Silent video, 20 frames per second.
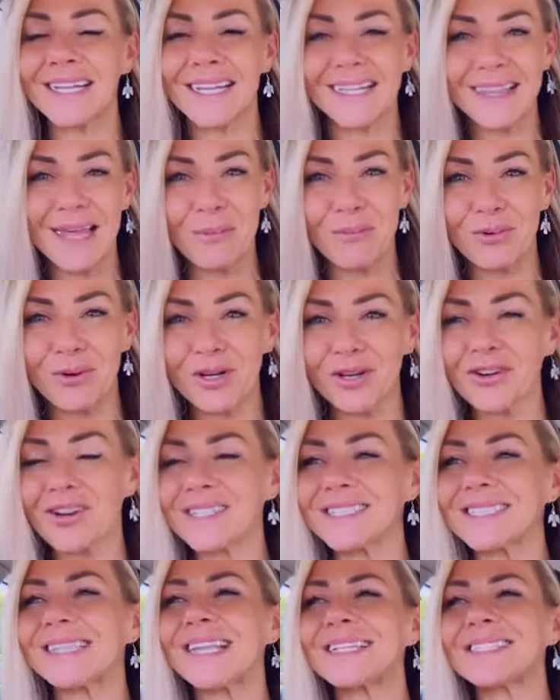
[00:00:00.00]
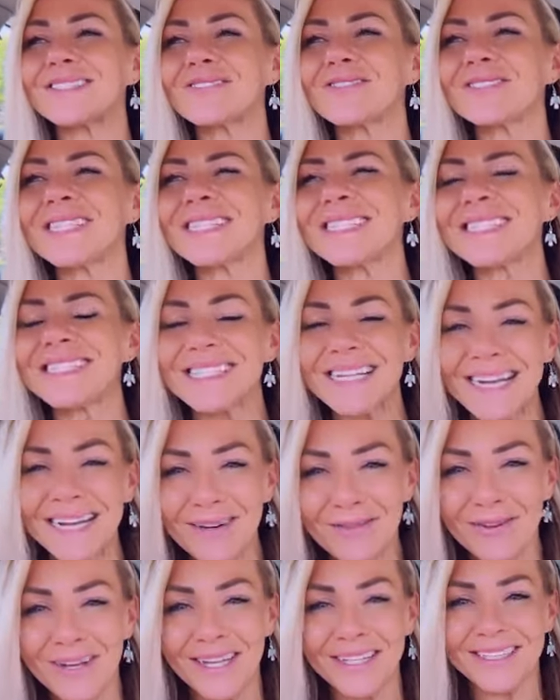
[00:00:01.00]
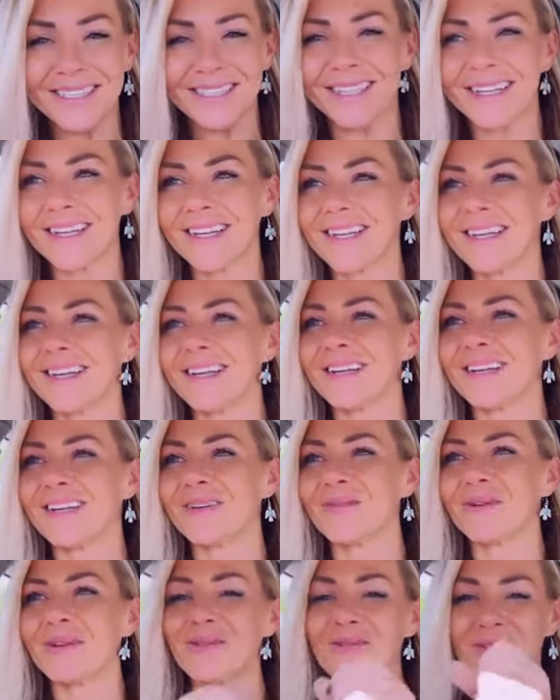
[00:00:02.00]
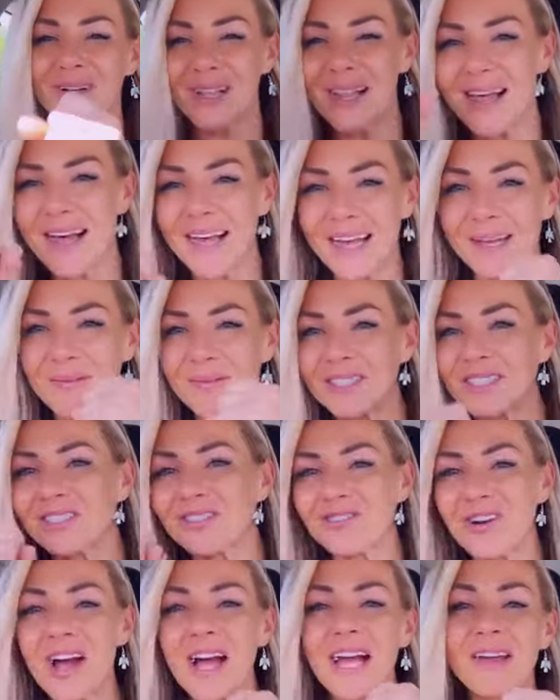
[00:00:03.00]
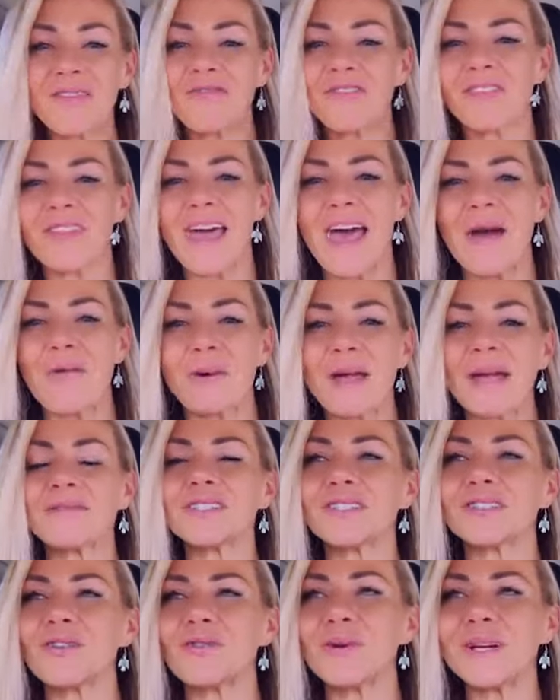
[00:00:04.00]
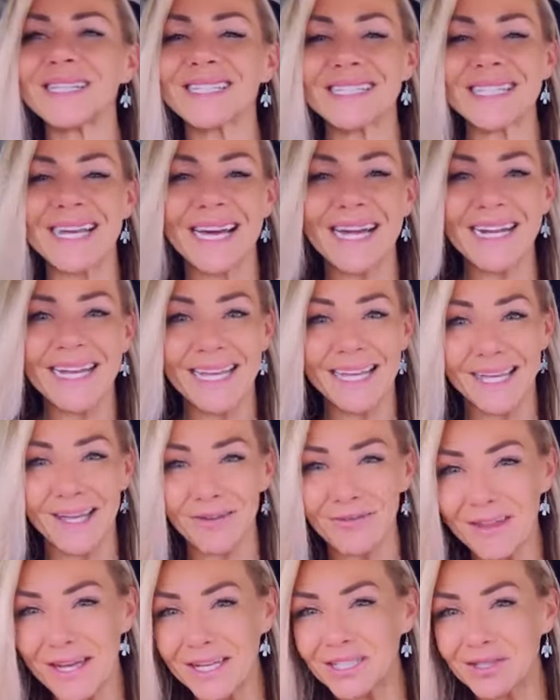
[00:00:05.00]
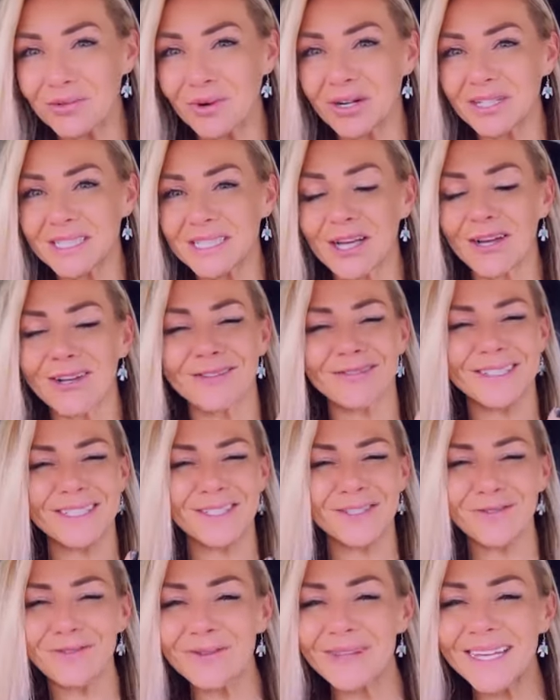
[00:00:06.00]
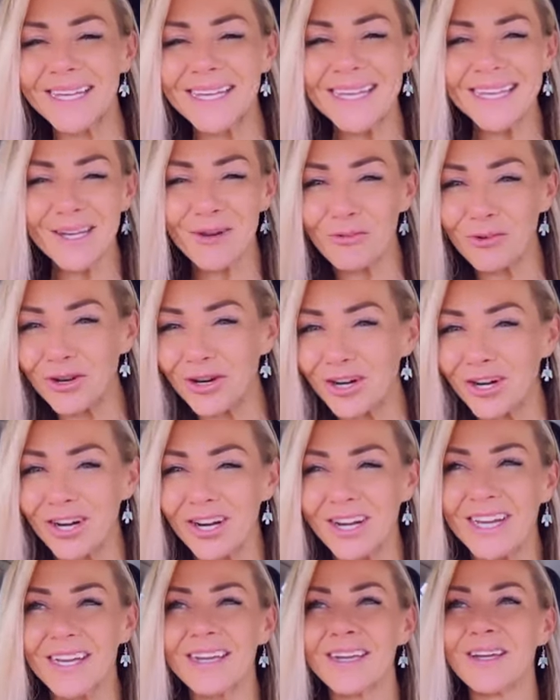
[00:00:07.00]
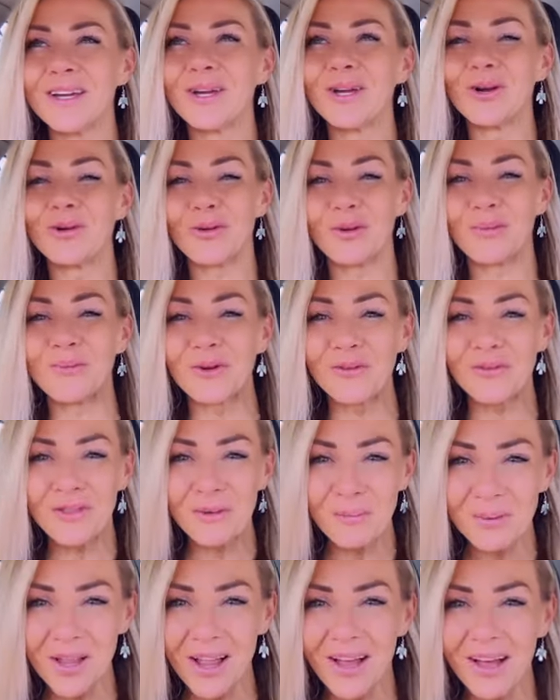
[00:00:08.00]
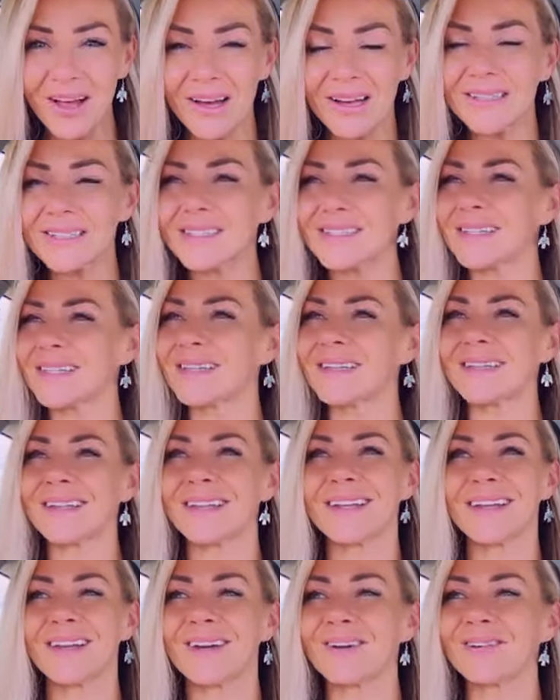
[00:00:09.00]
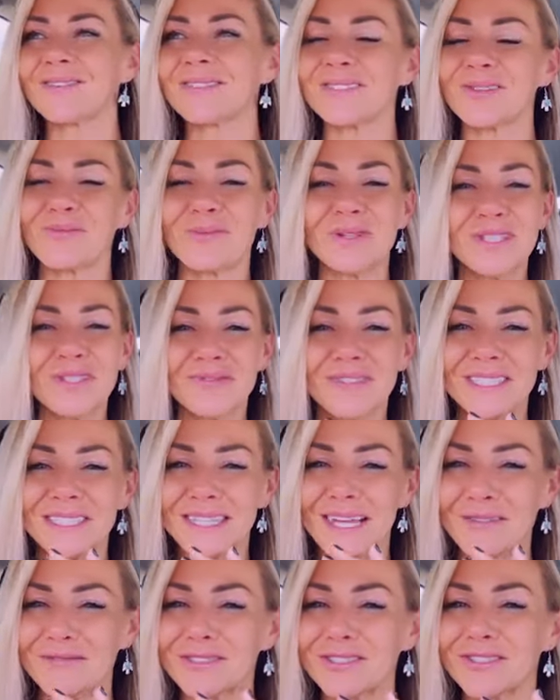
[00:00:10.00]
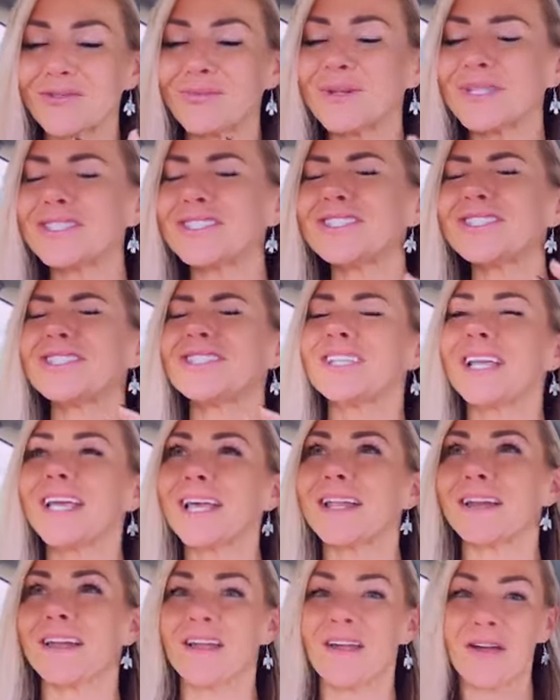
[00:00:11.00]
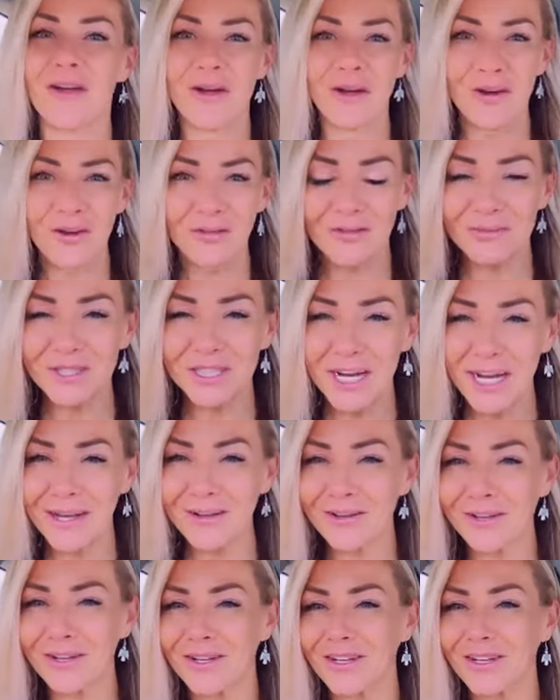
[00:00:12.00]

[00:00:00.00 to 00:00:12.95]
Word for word: We're just squashing ourselves down all the time. It's gotta stop. And it starts with us. It starts inside of us. That's why my higher logo is the way it is. It's an eagle coming out of the mountain. The eagle flies the highest of all the birds.